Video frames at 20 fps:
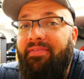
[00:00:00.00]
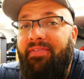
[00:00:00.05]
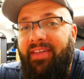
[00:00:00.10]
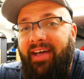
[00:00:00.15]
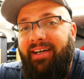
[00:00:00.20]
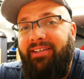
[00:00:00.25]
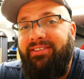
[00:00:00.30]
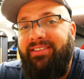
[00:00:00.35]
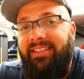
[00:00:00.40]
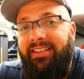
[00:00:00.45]

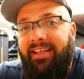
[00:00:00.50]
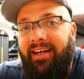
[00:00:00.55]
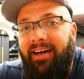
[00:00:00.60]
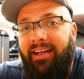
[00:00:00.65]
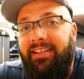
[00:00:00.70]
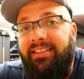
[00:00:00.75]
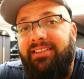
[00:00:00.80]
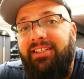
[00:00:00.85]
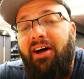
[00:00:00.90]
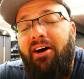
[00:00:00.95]
thousand
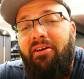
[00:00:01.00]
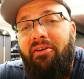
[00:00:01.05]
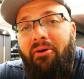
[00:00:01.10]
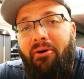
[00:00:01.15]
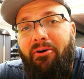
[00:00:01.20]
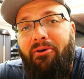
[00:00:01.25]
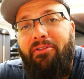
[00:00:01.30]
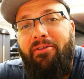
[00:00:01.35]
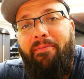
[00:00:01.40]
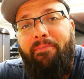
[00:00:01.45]
dollars on
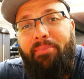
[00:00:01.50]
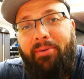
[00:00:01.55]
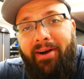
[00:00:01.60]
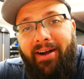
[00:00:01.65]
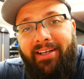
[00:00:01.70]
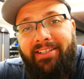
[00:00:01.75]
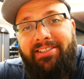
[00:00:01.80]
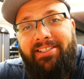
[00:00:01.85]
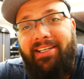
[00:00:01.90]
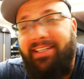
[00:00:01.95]
all the
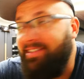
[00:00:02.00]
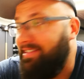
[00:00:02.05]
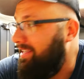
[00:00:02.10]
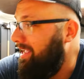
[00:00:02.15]
projects,